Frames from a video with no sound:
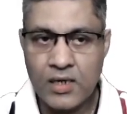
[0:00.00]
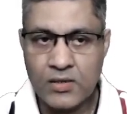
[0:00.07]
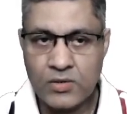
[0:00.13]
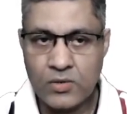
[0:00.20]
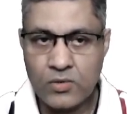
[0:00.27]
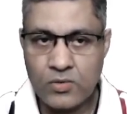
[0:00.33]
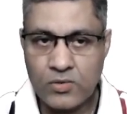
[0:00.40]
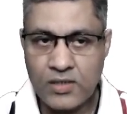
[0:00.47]

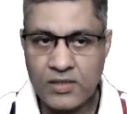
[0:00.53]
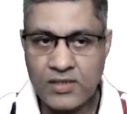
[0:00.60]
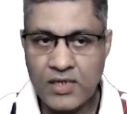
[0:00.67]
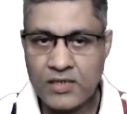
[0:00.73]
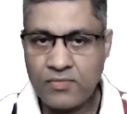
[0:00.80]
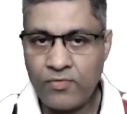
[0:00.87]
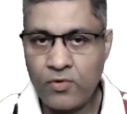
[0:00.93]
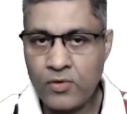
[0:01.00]
So this
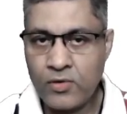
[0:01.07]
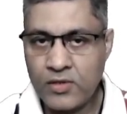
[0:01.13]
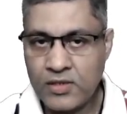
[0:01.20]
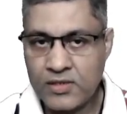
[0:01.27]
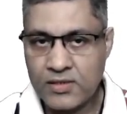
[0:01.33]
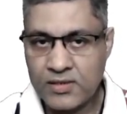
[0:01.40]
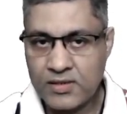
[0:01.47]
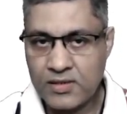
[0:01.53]
has 4,
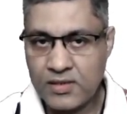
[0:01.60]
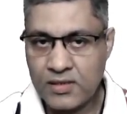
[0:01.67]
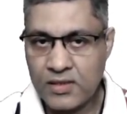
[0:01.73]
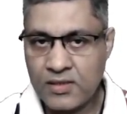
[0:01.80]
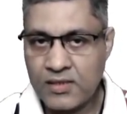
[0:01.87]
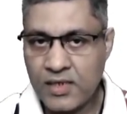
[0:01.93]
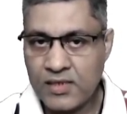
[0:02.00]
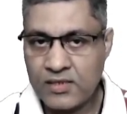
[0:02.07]
this
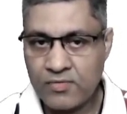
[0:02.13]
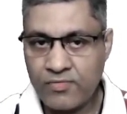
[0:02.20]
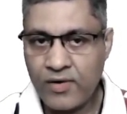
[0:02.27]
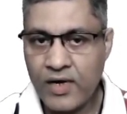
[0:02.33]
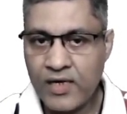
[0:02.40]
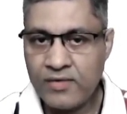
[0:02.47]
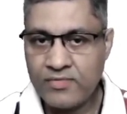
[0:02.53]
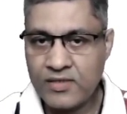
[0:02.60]
has
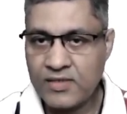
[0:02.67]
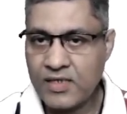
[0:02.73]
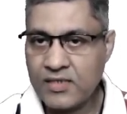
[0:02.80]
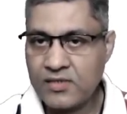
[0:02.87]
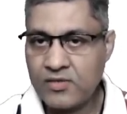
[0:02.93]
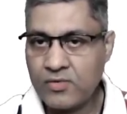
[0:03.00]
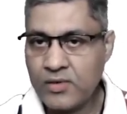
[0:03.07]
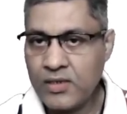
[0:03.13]
5, this
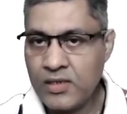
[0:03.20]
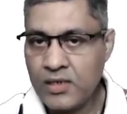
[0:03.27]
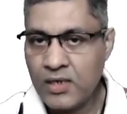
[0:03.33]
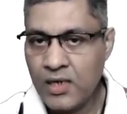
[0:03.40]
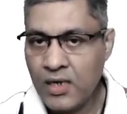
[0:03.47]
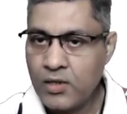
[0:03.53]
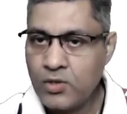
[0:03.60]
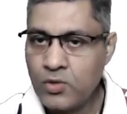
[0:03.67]
has 3.
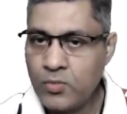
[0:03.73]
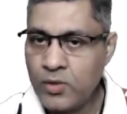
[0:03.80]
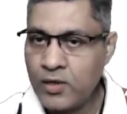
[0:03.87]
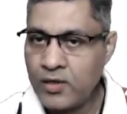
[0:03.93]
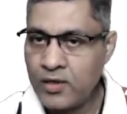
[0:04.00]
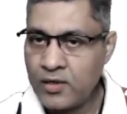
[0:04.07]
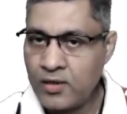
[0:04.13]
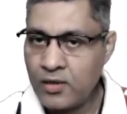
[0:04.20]

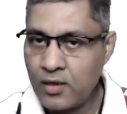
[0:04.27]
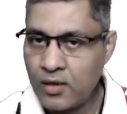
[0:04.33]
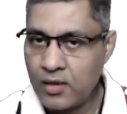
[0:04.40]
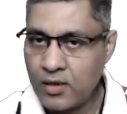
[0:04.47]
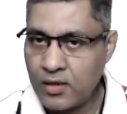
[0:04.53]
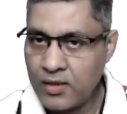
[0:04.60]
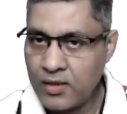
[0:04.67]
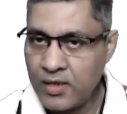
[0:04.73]
Numerator
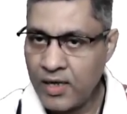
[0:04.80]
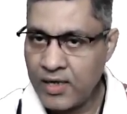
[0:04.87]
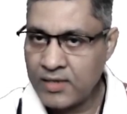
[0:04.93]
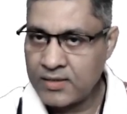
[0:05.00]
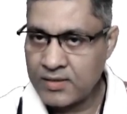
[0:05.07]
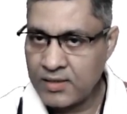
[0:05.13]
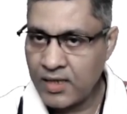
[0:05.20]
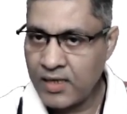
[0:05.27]

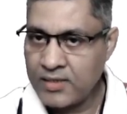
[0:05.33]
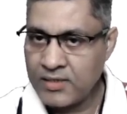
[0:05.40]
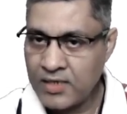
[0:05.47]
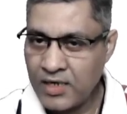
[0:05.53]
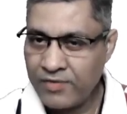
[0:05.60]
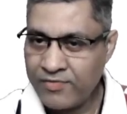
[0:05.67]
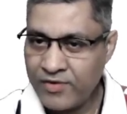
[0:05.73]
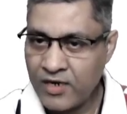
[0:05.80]
has 9
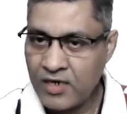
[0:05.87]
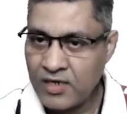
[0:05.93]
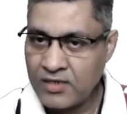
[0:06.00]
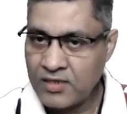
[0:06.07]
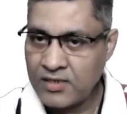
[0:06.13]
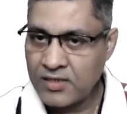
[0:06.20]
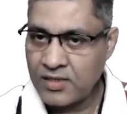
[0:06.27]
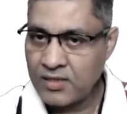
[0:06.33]
significant
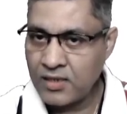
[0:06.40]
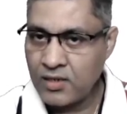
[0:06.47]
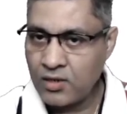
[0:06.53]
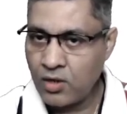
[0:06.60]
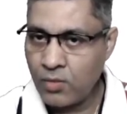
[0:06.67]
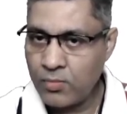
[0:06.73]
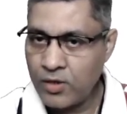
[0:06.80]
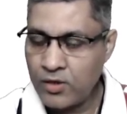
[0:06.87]
digits and the
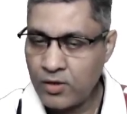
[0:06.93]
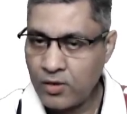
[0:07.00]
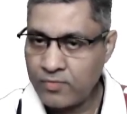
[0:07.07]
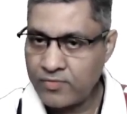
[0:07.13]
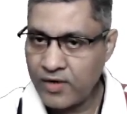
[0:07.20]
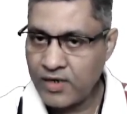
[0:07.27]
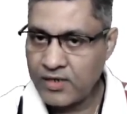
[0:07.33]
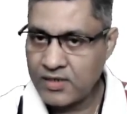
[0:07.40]
denominator
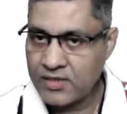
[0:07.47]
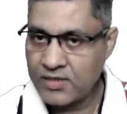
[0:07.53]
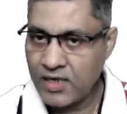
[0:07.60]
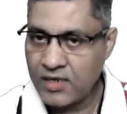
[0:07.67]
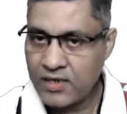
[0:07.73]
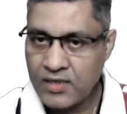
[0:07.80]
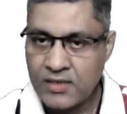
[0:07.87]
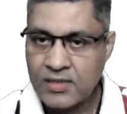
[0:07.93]
of right hand
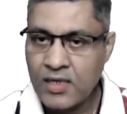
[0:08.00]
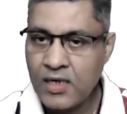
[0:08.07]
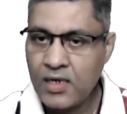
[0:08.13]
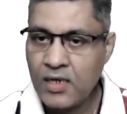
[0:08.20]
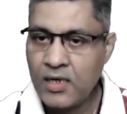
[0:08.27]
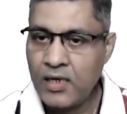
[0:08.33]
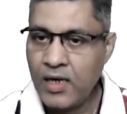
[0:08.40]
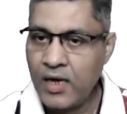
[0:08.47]
side is
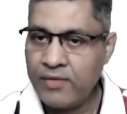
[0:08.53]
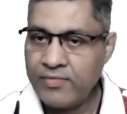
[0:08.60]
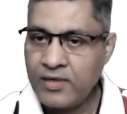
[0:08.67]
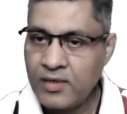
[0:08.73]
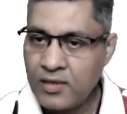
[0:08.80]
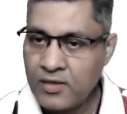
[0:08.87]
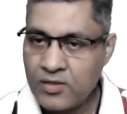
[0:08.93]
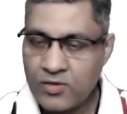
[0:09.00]

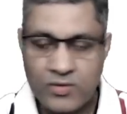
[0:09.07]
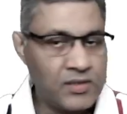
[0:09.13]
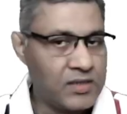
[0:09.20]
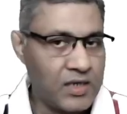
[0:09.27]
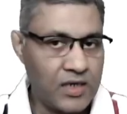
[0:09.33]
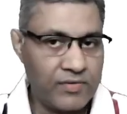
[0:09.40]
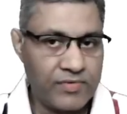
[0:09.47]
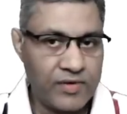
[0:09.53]
having 3
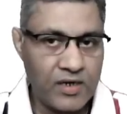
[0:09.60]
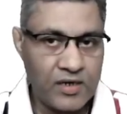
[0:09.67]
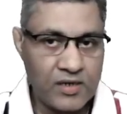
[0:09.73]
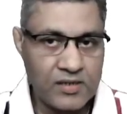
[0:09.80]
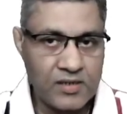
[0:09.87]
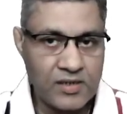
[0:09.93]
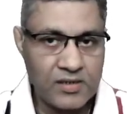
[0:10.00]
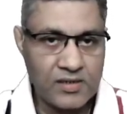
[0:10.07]
significant
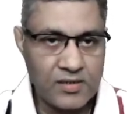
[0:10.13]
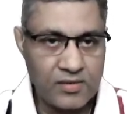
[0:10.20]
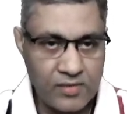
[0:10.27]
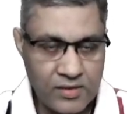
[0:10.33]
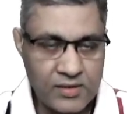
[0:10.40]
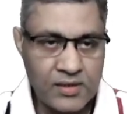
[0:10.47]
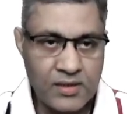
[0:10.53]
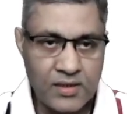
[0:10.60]
digits,
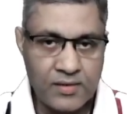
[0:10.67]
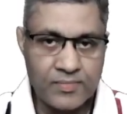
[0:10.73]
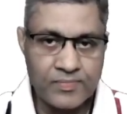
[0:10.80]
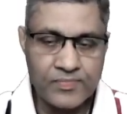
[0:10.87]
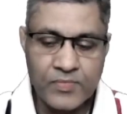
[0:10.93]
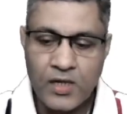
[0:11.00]
isn't it?